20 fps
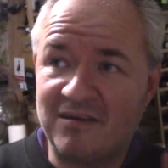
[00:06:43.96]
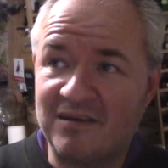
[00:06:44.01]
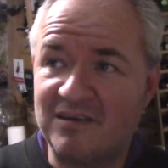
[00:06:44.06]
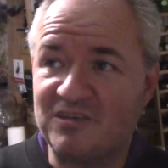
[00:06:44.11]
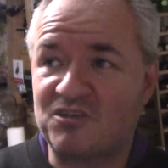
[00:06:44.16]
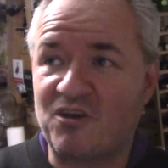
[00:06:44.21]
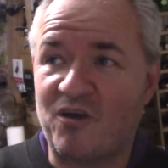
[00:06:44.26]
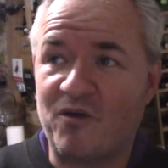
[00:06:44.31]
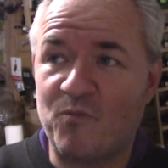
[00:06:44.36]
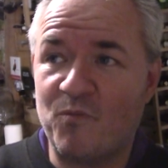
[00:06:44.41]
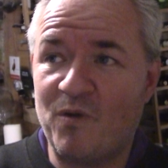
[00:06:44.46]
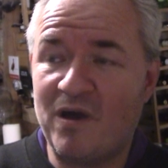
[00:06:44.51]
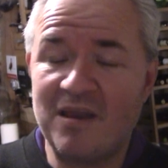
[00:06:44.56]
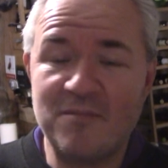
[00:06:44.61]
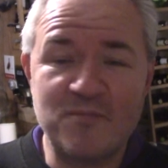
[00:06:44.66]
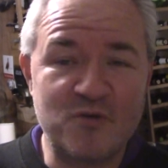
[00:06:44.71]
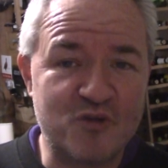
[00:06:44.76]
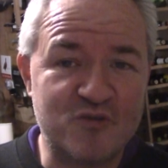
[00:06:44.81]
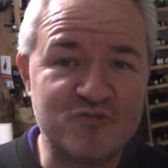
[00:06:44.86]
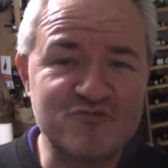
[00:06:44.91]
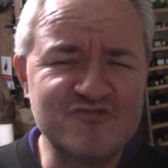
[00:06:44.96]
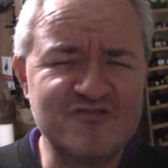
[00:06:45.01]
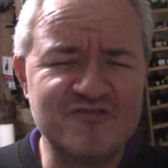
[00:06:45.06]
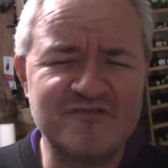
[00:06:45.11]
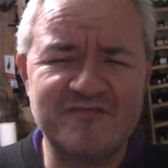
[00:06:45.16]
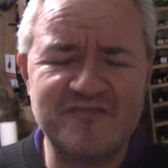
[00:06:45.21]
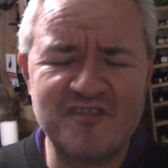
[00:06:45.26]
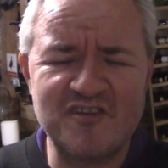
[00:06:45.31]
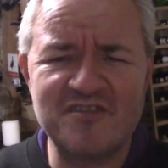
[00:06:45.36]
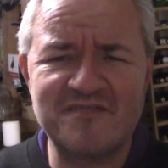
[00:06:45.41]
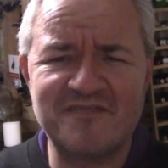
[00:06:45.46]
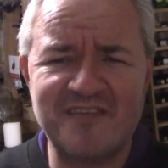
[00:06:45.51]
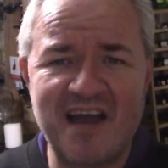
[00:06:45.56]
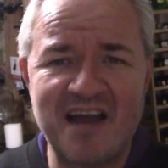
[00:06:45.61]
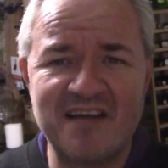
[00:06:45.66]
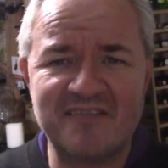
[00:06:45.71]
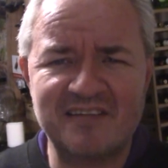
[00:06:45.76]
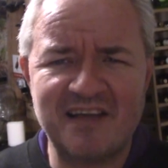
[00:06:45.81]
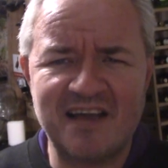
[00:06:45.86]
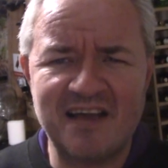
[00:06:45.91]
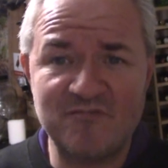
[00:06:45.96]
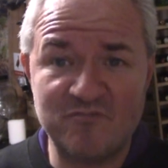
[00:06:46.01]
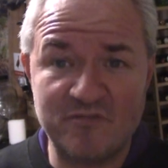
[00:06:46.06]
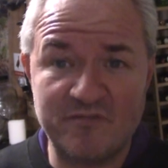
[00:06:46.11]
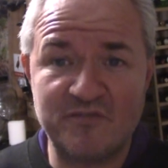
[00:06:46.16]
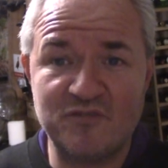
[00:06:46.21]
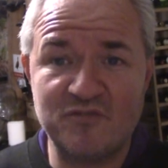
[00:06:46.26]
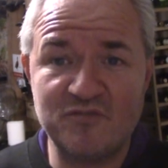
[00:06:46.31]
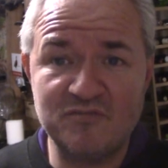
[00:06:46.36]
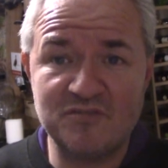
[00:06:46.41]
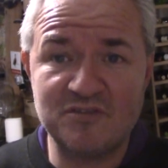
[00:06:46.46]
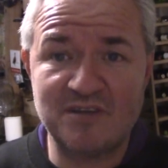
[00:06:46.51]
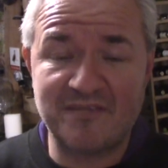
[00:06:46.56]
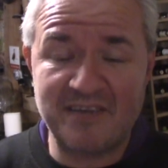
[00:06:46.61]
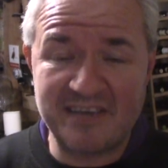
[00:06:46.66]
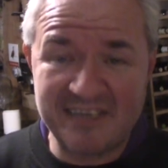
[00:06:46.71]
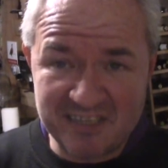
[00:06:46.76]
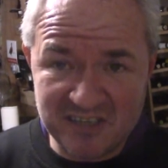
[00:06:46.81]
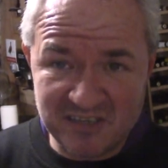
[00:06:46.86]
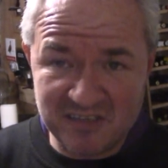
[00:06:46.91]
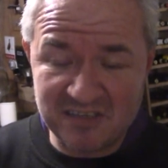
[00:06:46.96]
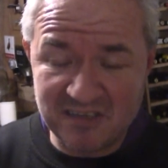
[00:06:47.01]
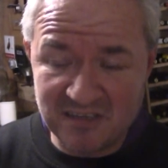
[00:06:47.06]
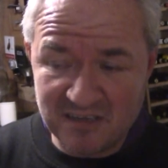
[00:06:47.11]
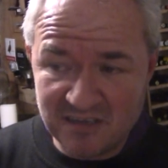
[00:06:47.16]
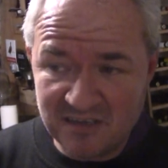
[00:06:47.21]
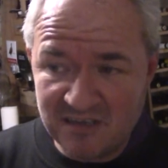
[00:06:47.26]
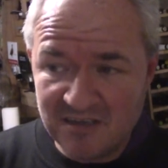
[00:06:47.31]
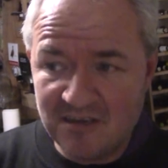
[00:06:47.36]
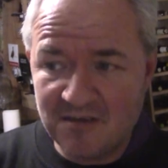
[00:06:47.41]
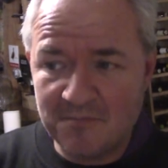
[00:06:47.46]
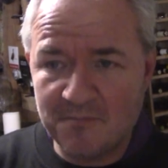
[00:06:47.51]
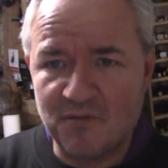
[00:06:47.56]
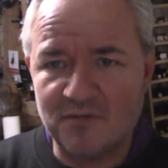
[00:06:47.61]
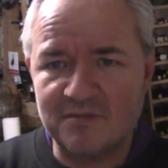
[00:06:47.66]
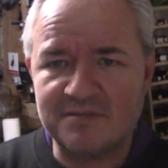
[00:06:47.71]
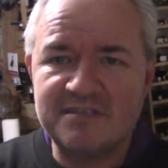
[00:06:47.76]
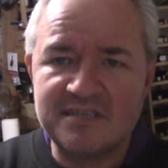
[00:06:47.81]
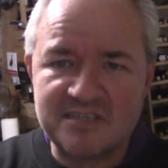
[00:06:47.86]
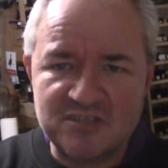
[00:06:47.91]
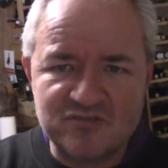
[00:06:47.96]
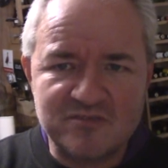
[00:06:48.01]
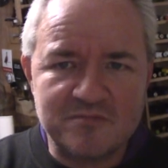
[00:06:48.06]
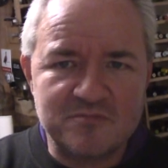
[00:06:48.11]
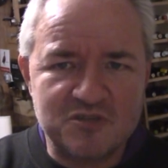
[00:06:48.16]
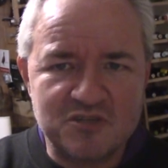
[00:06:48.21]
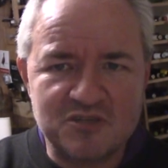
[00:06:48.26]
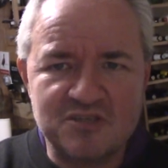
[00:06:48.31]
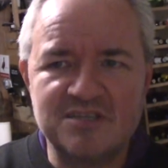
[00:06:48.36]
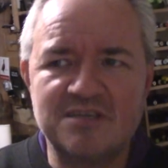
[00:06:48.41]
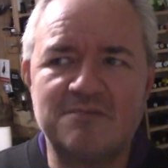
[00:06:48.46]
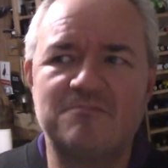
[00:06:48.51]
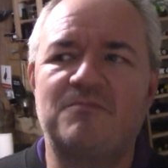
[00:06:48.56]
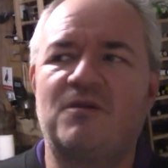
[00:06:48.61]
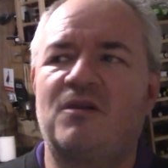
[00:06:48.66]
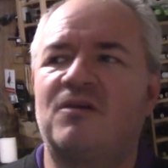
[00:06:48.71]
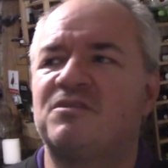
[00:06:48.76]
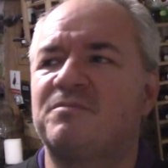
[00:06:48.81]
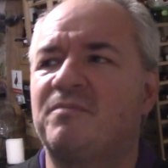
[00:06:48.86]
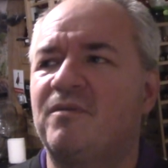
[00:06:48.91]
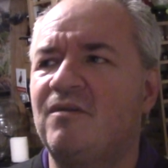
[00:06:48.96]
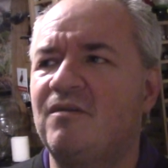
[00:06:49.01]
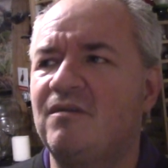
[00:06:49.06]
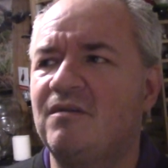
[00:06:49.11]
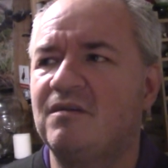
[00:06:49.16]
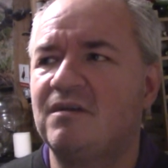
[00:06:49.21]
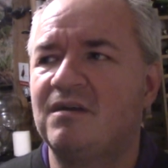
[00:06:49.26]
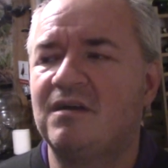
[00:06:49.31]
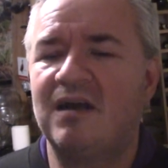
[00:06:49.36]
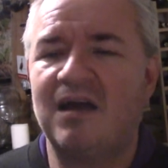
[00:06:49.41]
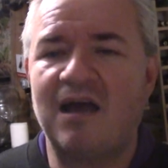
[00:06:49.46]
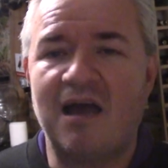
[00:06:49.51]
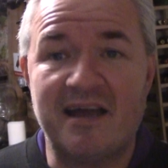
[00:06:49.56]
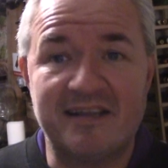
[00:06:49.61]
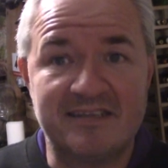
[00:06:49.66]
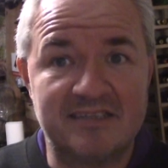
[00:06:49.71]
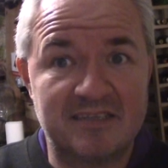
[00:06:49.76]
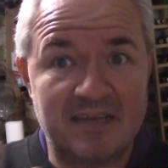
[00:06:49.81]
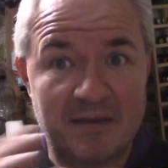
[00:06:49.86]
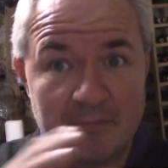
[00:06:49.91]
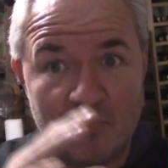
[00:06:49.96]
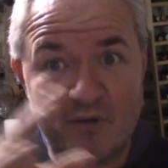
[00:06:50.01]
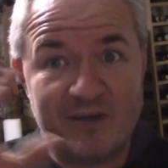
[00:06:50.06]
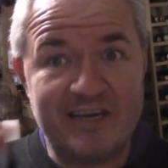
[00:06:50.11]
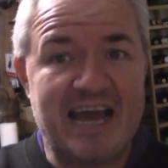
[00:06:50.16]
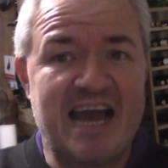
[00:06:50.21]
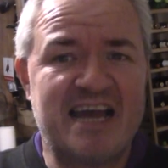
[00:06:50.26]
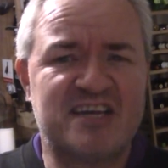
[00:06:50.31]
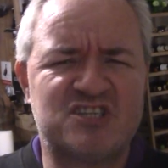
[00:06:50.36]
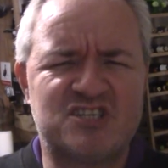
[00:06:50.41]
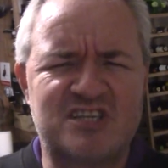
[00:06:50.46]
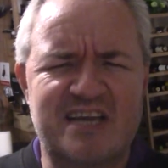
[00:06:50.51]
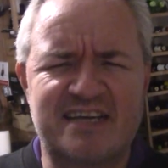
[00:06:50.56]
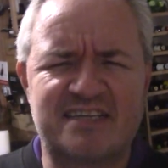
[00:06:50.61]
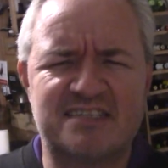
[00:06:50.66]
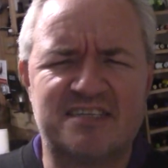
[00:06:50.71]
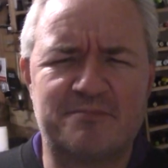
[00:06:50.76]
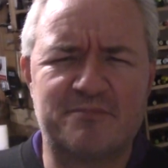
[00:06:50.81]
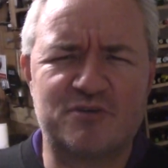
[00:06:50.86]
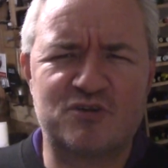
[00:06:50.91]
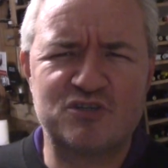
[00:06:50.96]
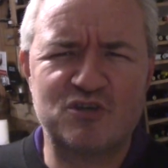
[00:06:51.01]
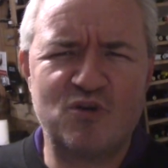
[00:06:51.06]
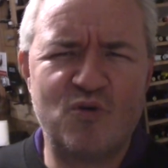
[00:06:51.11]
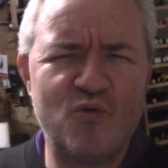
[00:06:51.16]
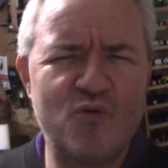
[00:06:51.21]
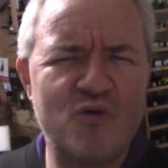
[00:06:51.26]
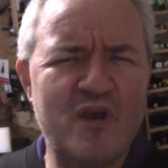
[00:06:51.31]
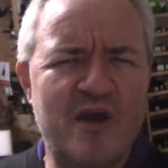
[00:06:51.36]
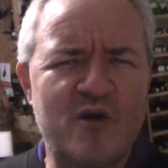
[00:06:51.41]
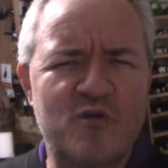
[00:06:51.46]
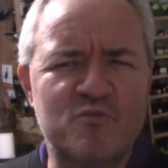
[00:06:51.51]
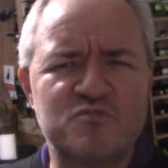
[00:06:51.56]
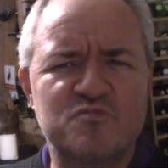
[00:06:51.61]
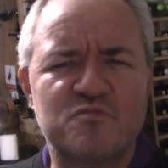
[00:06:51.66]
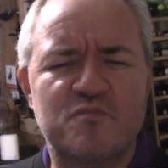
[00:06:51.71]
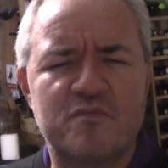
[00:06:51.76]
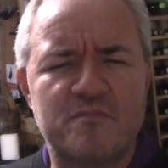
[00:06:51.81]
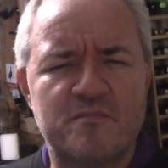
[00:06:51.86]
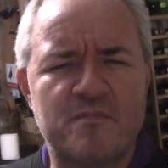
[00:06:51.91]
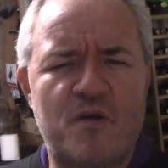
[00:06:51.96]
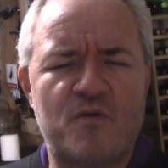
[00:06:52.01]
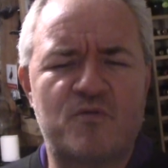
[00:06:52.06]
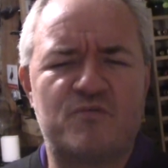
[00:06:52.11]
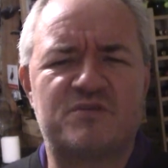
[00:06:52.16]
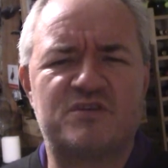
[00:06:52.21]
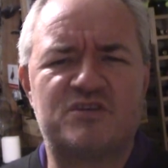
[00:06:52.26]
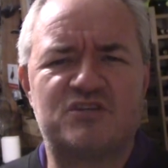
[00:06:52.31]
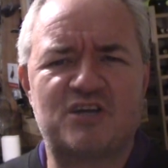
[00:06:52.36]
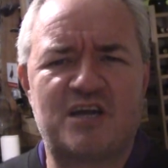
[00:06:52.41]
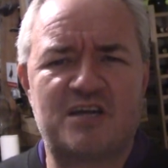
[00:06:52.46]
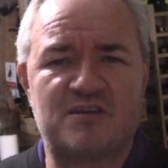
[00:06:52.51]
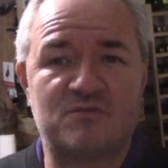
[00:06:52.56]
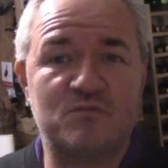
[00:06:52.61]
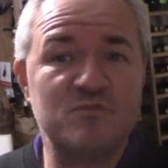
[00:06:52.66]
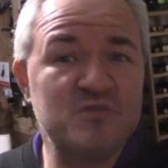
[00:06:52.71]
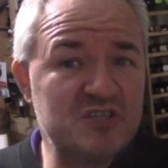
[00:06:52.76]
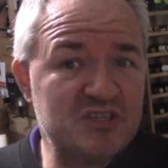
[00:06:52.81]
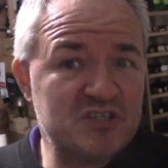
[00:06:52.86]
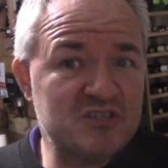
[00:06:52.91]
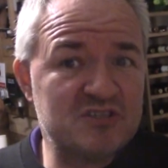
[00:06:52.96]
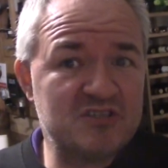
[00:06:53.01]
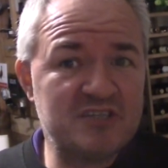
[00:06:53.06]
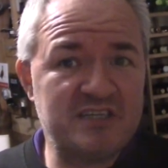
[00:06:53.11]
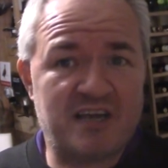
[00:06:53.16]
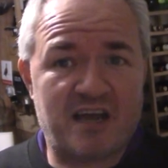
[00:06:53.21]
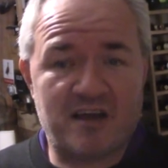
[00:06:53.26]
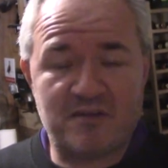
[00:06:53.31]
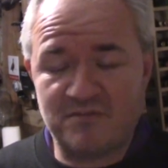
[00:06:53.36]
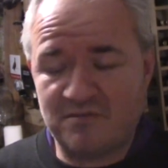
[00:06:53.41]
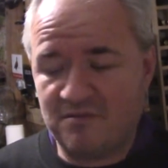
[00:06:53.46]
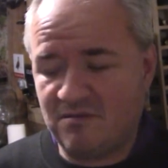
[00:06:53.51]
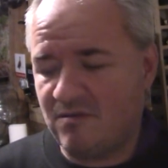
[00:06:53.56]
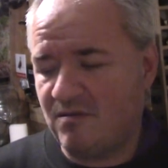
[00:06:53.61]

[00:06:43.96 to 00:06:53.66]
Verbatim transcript: is going well. I'm on 135 now, reviews I've edited, putting descriptions in, blah, blah, blah, and putting hashtags in, because it all helps promote the channel, which is, you know,